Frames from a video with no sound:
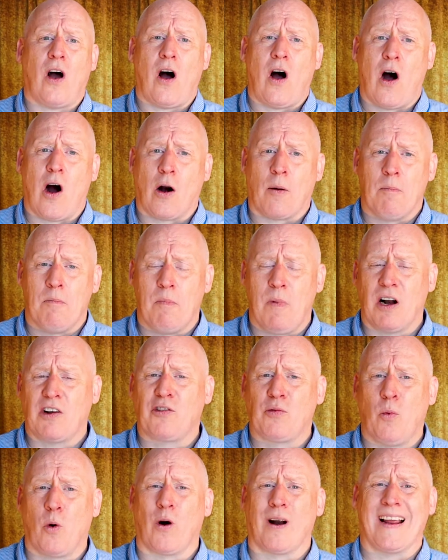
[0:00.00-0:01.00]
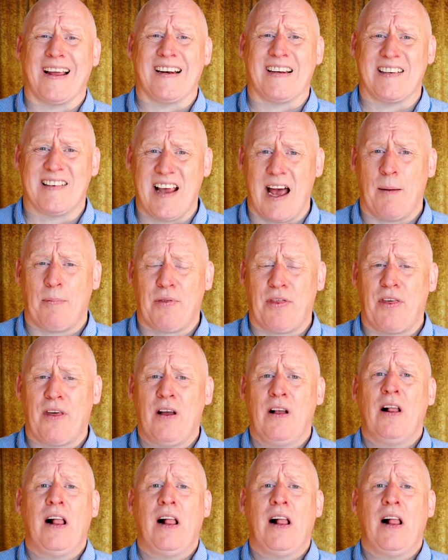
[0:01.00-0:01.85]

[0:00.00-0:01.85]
are much more in-depth